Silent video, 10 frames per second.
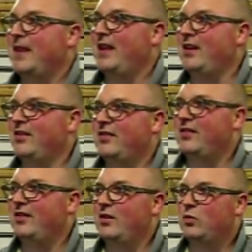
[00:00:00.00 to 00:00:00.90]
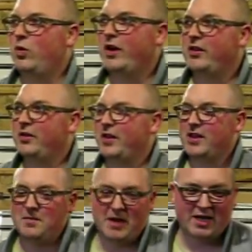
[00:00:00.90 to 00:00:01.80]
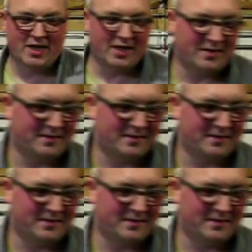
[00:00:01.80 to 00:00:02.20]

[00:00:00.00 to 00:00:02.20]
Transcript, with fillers: and there's, there's one other thing you might need,